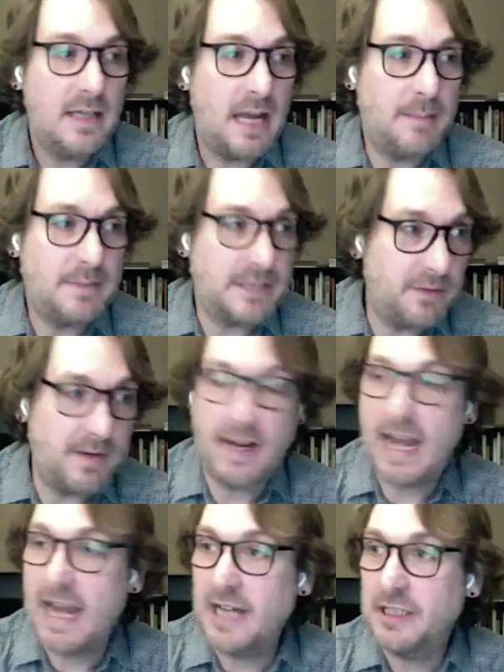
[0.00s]
I'm still
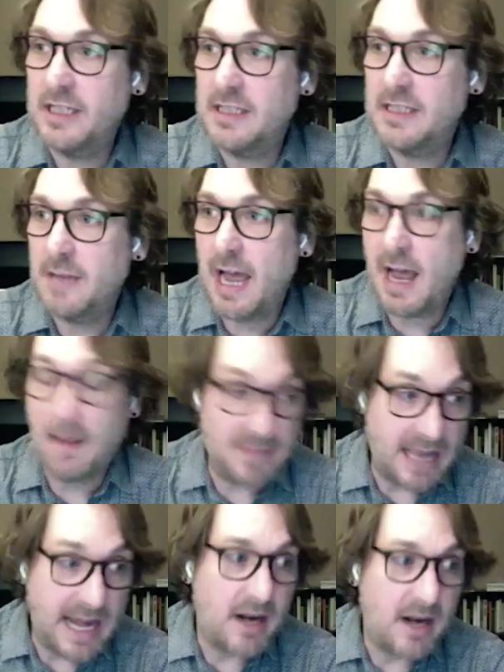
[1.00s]
very anxious. I'm
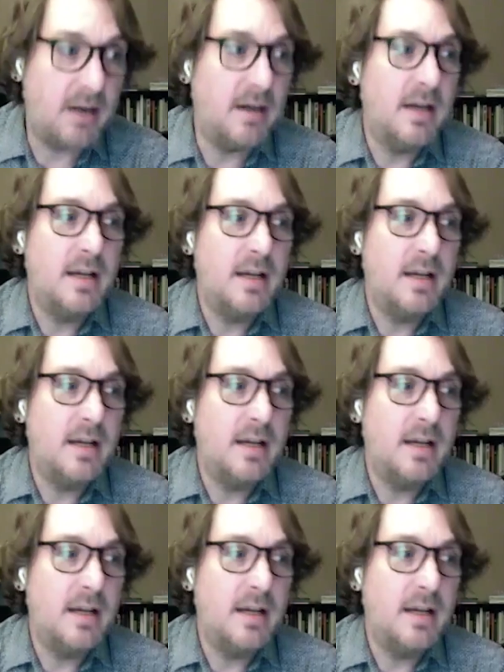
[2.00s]
there.